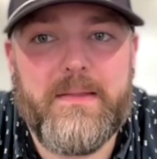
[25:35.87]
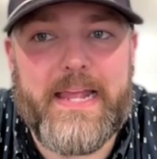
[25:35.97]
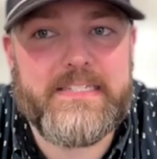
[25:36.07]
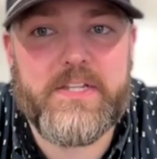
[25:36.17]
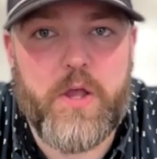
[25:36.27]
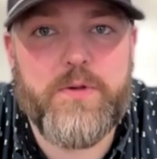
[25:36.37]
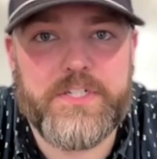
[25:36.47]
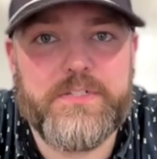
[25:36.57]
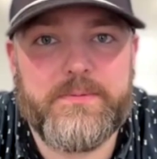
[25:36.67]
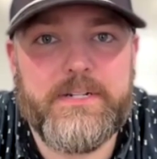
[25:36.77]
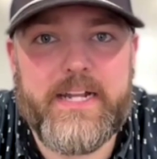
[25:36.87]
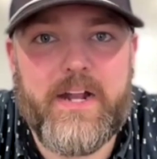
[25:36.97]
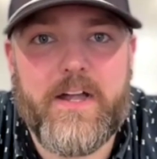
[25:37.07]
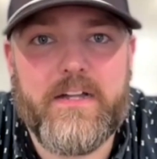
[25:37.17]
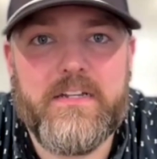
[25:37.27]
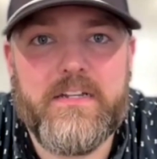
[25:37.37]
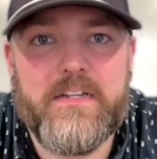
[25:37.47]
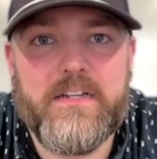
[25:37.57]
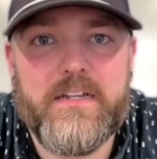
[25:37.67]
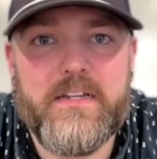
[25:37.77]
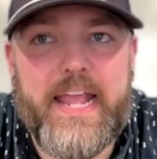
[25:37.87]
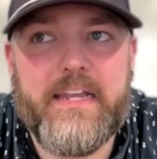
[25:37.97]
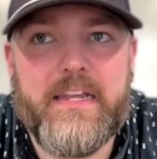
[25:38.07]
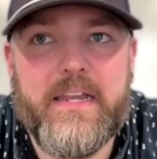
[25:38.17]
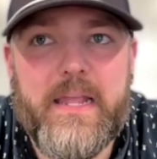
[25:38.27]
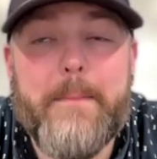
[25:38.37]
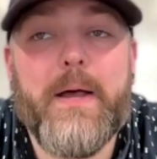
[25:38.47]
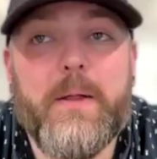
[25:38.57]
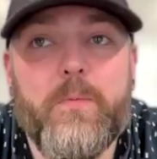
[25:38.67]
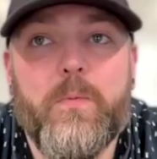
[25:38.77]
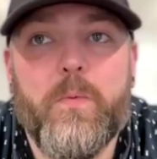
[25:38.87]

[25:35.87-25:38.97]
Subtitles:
As the coach, it's really hard. But